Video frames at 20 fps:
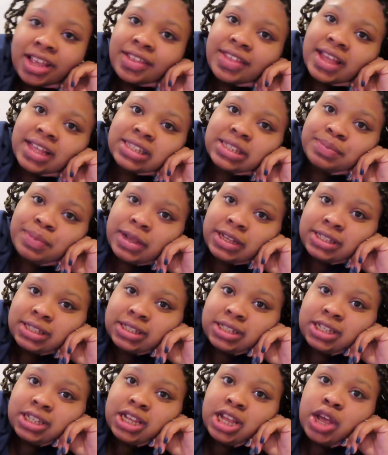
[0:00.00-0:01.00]
that's
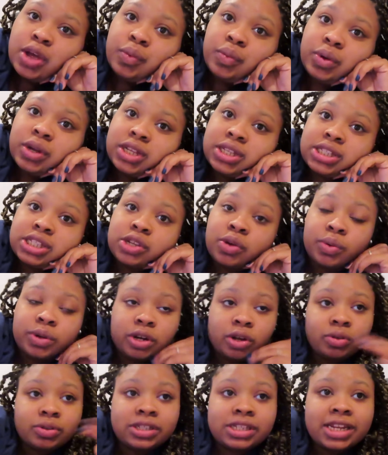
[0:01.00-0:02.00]
basically what's going
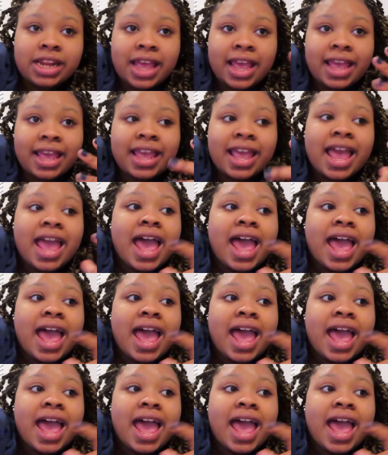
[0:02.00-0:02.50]
on today.